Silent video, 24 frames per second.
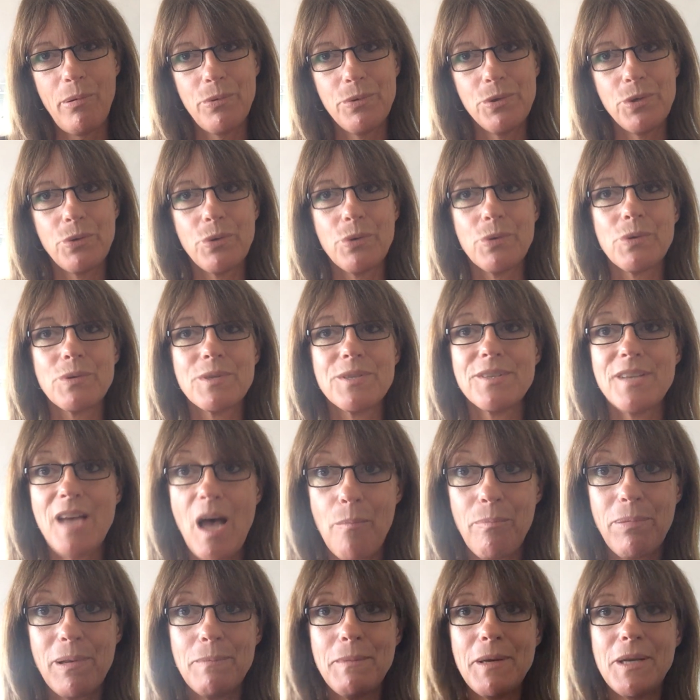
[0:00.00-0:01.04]
on your
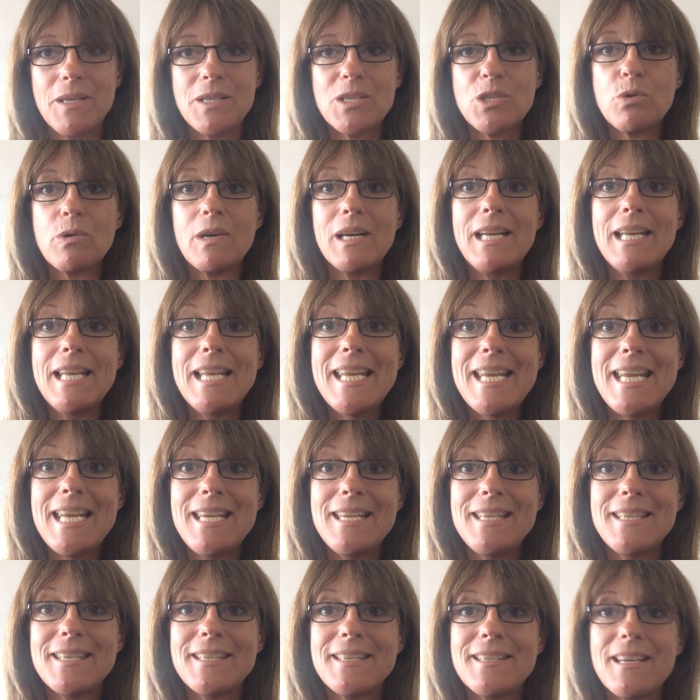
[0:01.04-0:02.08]
supplements, or at
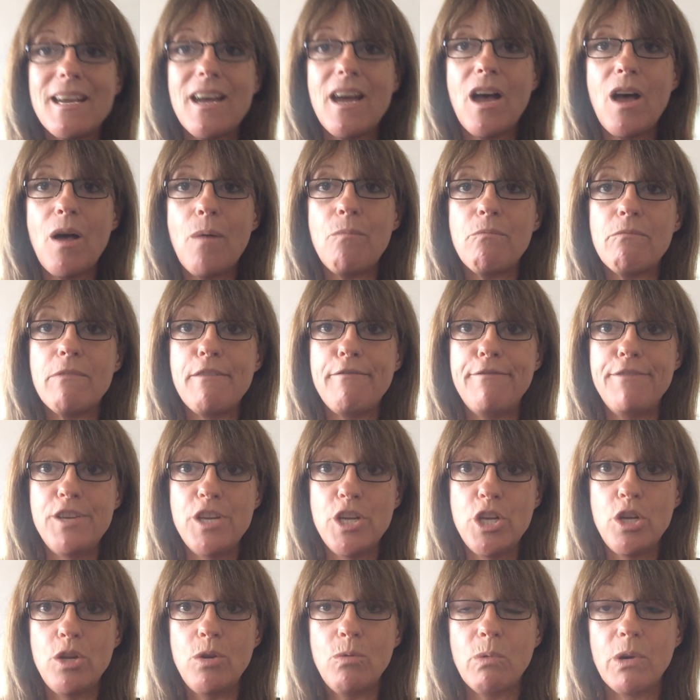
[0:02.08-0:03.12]
least
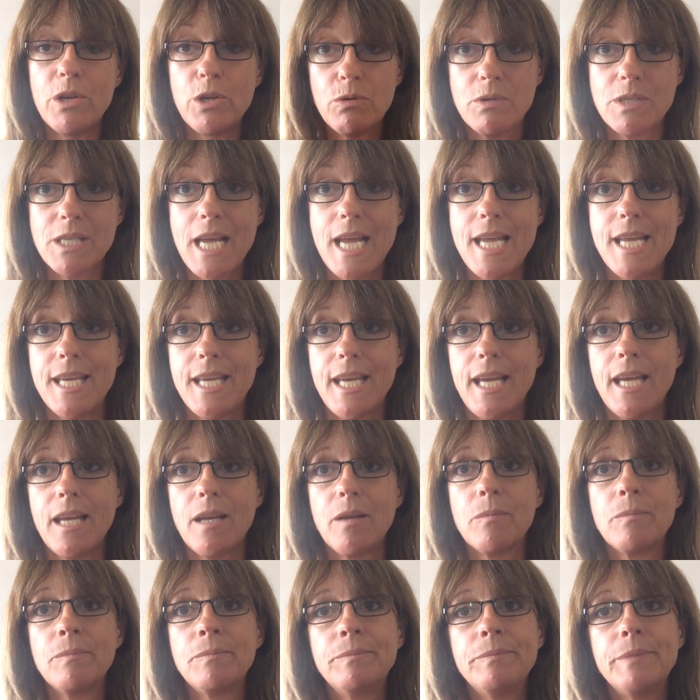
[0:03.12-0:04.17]
review what you're
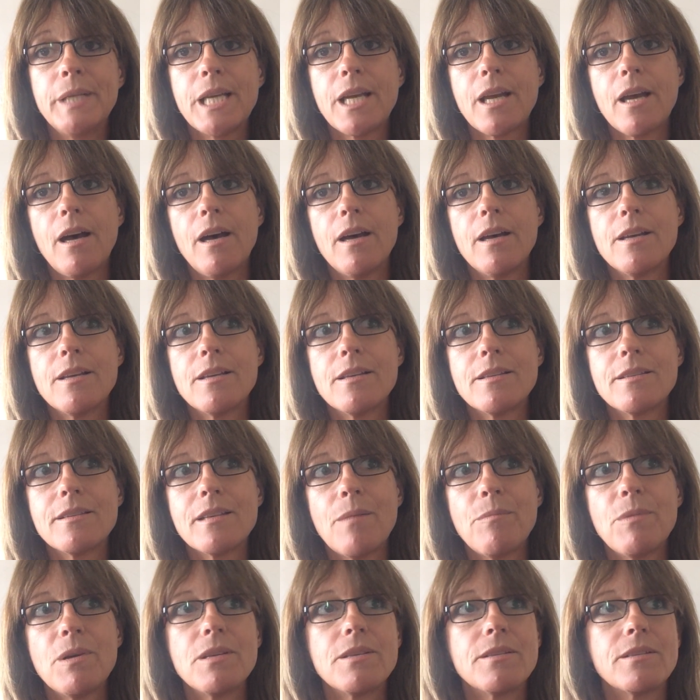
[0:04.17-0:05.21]
taking, because
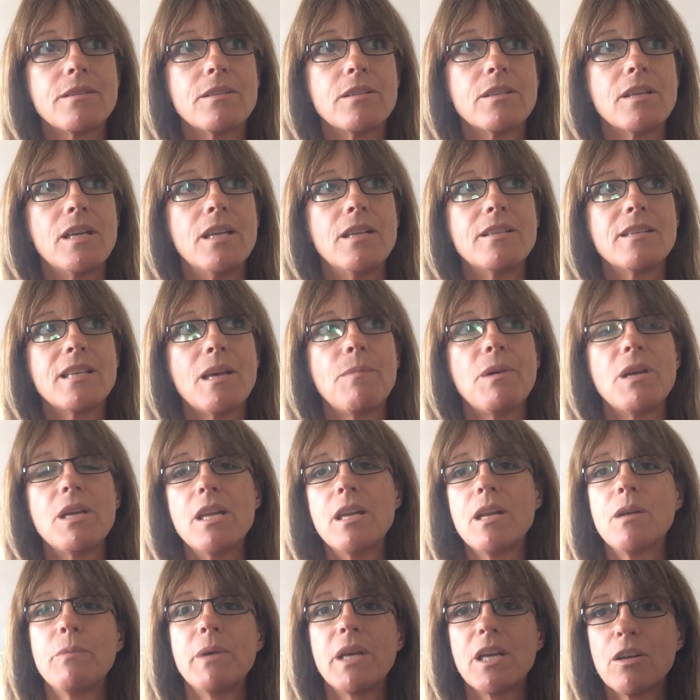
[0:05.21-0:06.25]
in summer, you
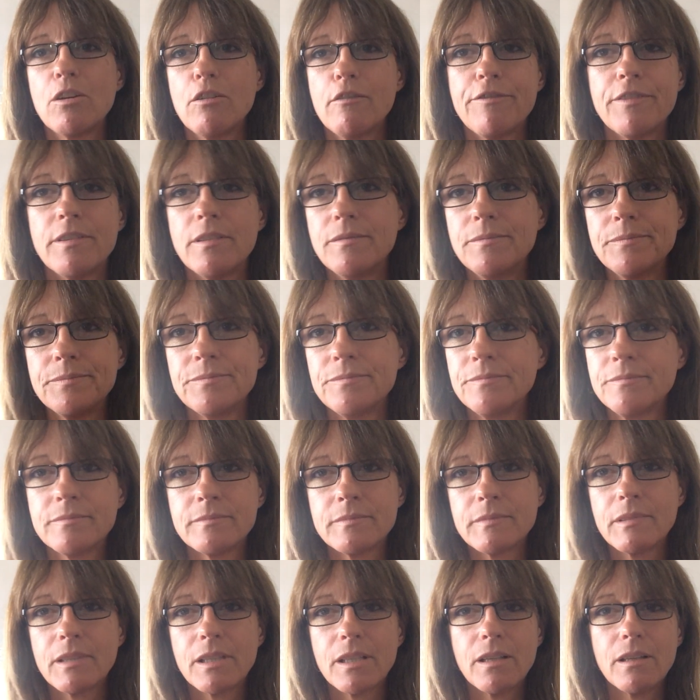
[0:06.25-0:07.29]
know, we can often
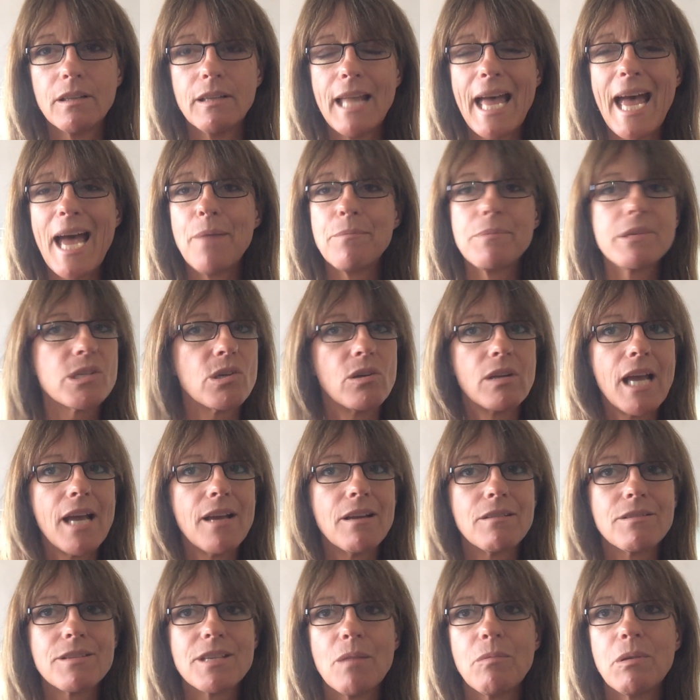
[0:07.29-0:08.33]
lapse on
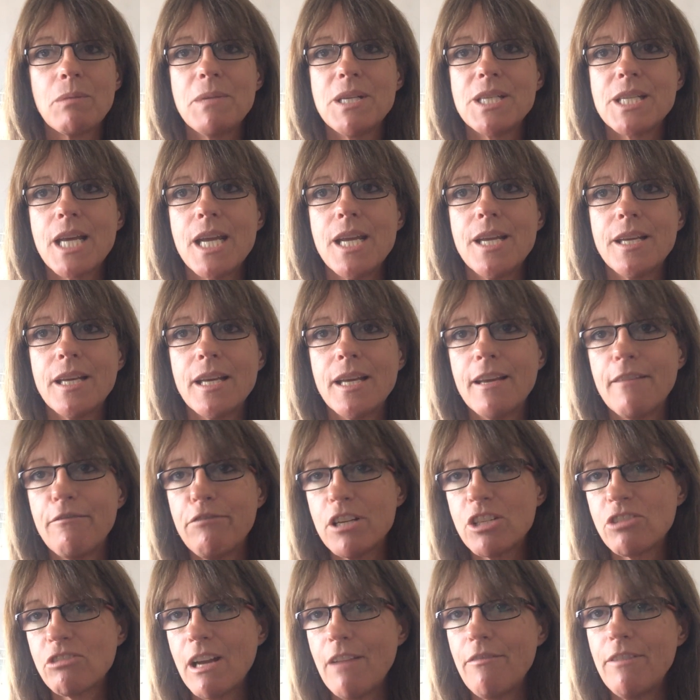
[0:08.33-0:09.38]
our supplement taking if
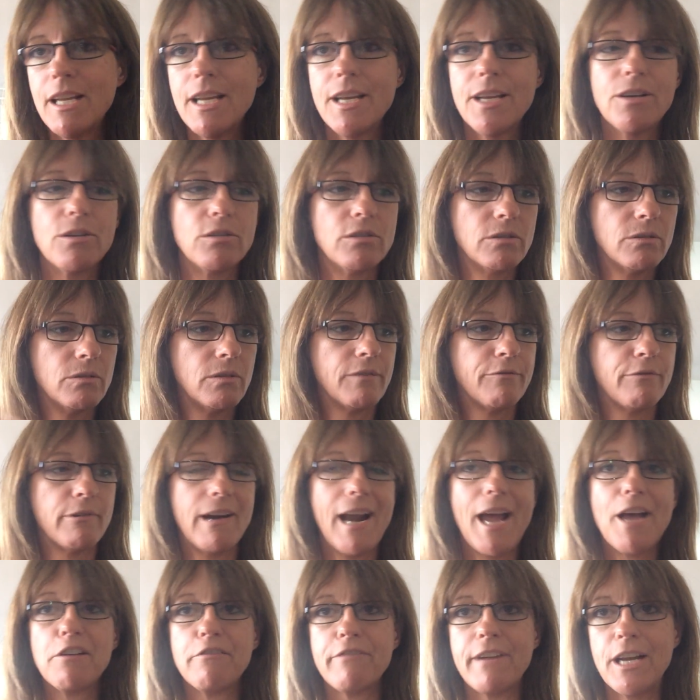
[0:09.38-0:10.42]
we're traveling or if we're
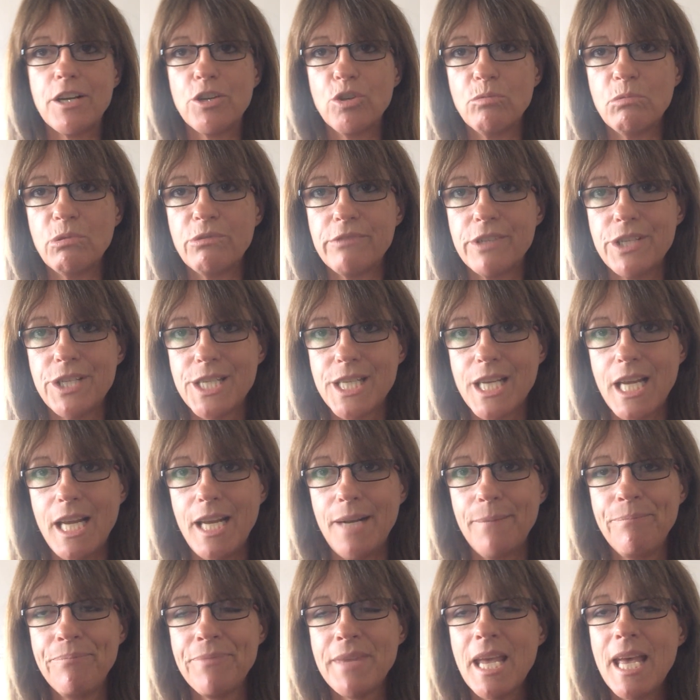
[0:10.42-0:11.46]
out of our normal routine.